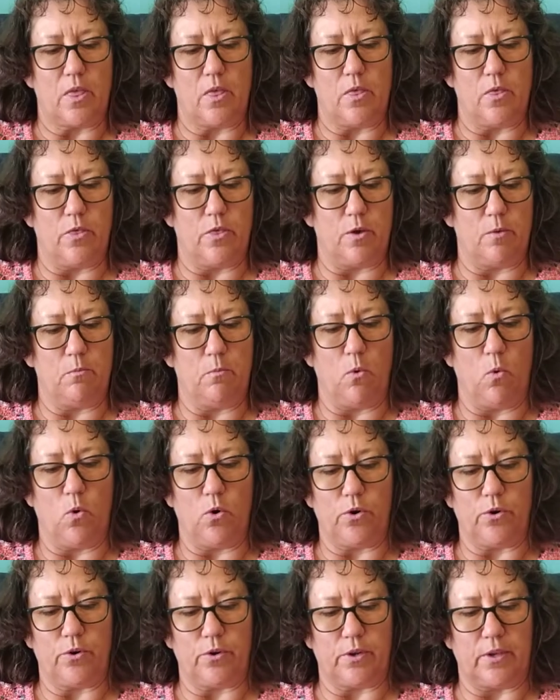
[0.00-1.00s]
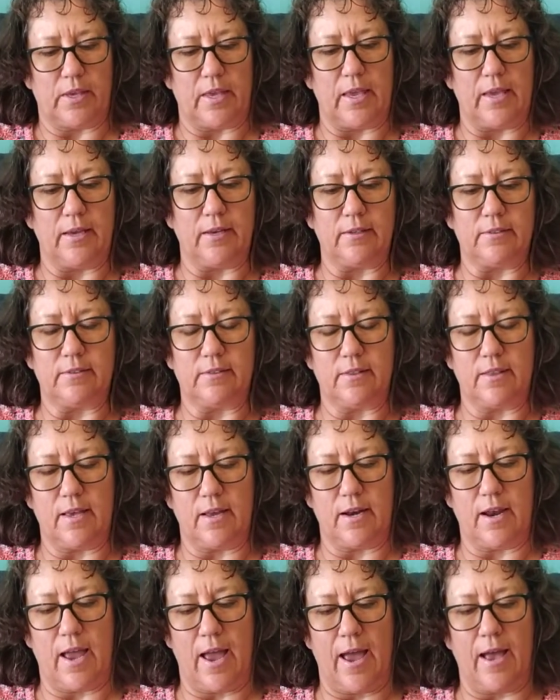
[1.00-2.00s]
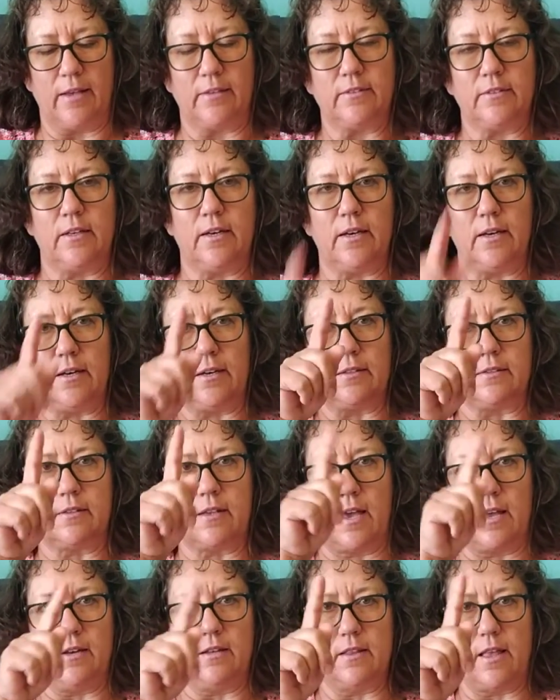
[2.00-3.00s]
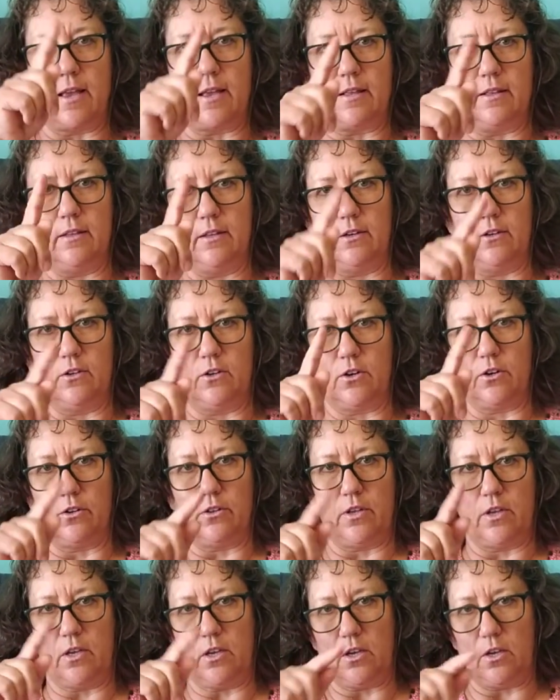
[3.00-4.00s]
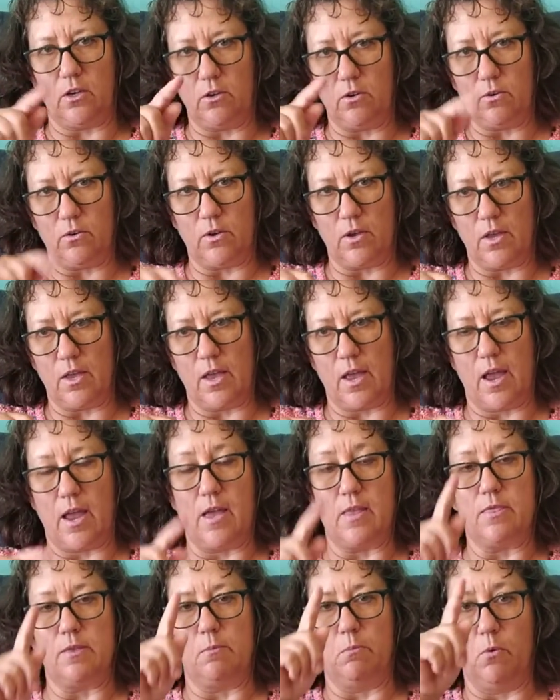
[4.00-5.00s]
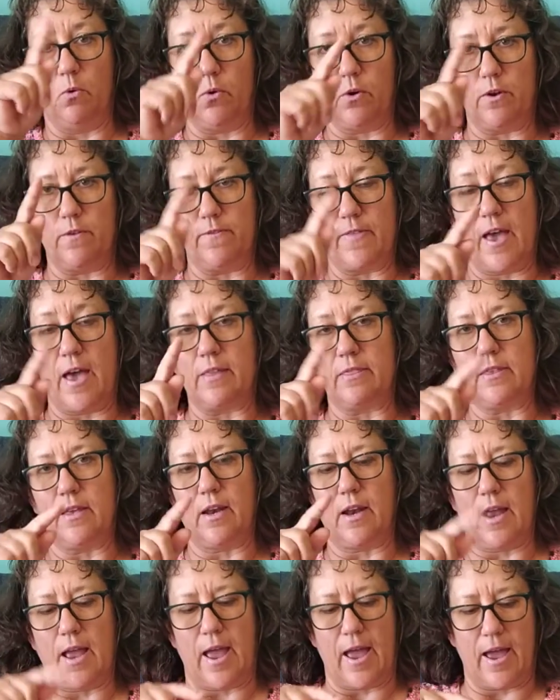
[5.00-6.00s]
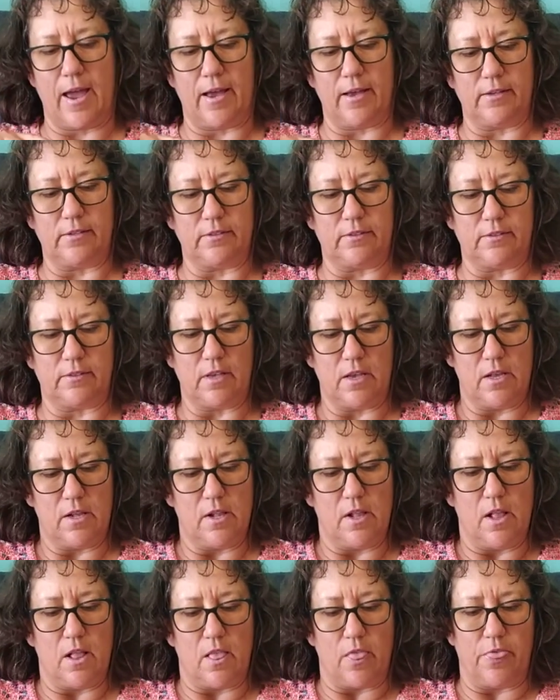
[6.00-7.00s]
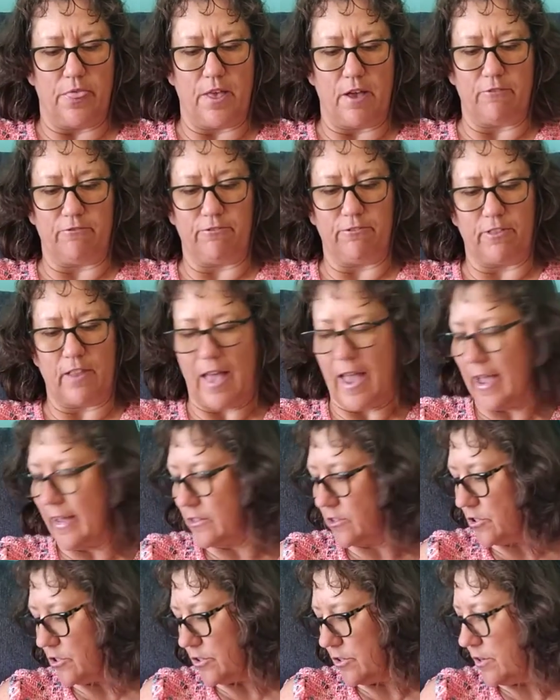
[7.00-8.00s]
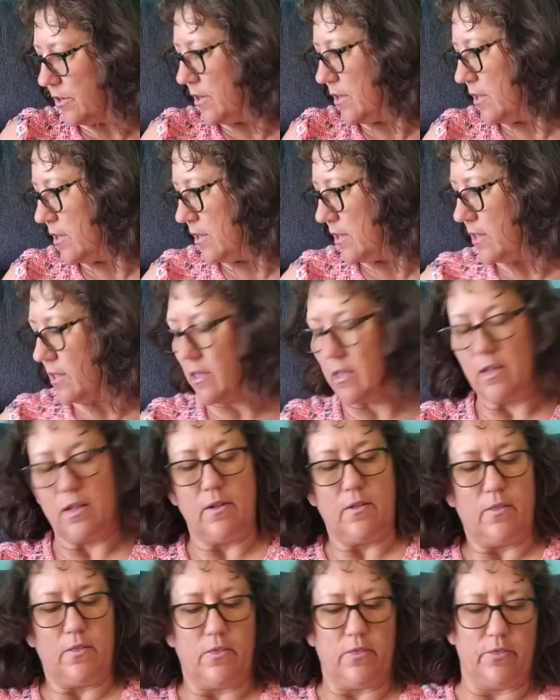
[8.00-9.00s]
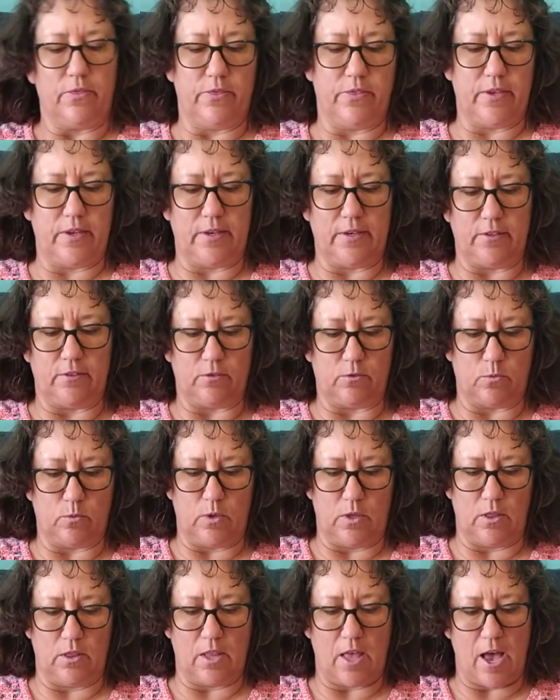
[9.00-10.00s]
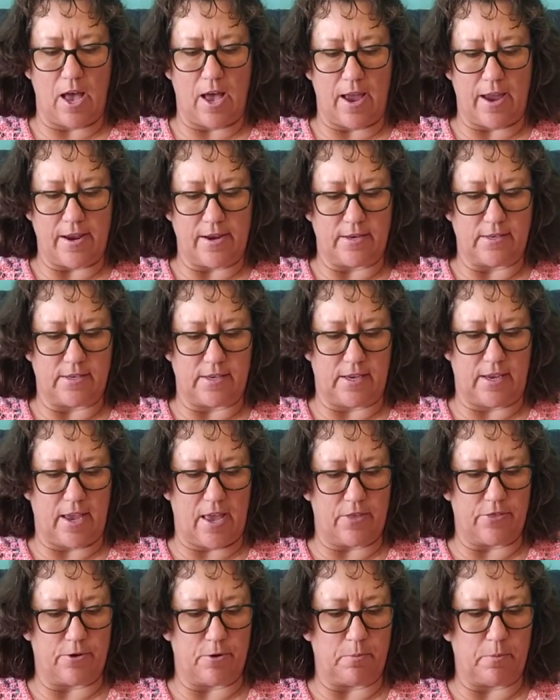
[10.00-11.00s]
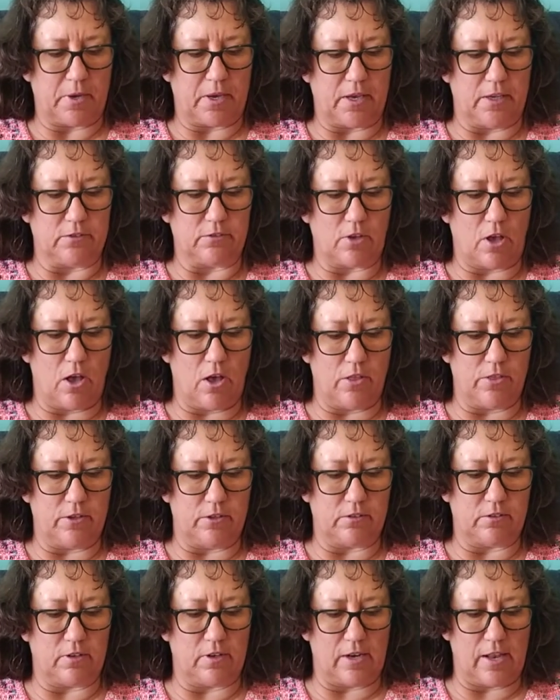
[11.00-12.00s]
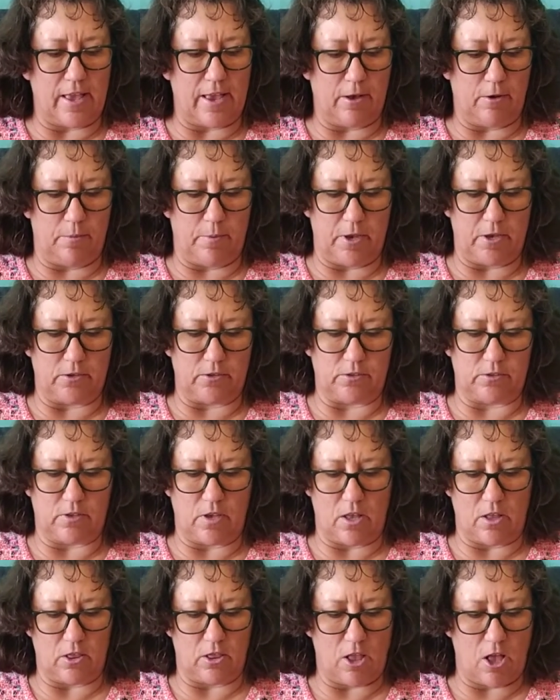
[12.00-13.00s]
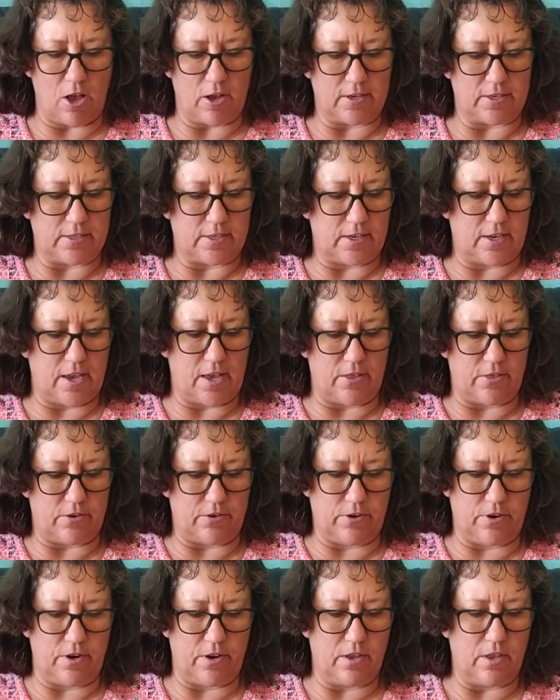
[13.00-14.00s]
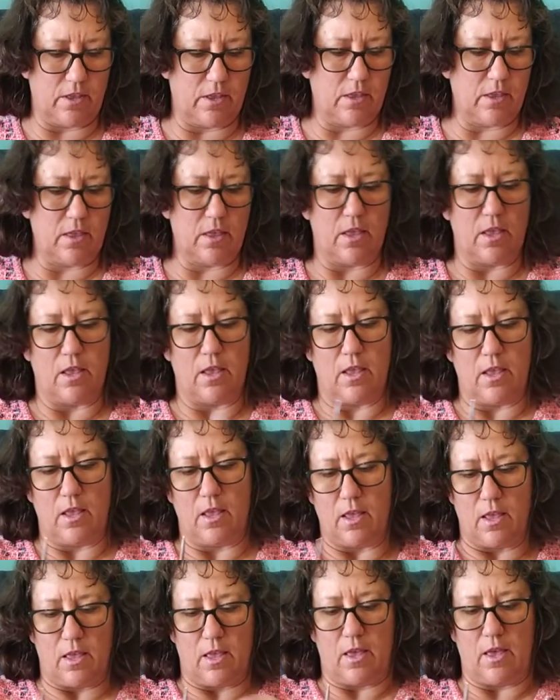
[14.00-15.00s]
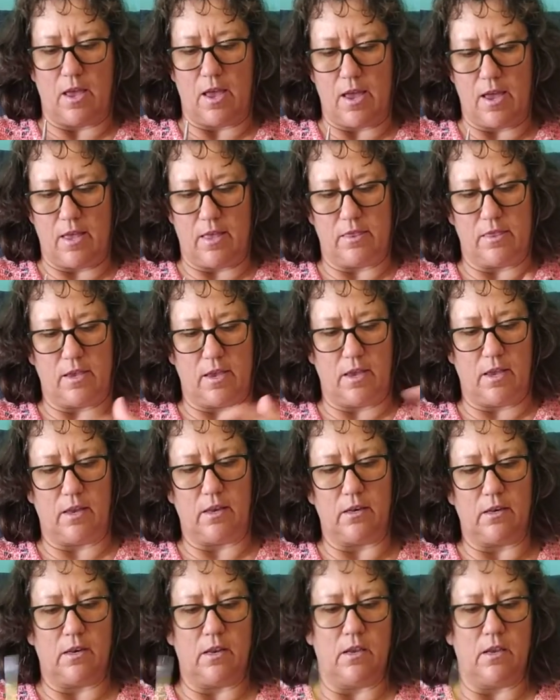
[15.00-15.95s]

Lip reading: the more kinks that it has in it, it's kind of like a little curlicue, and the more of that it has, the flatter these will lie together, because all those little elbows lock together. And then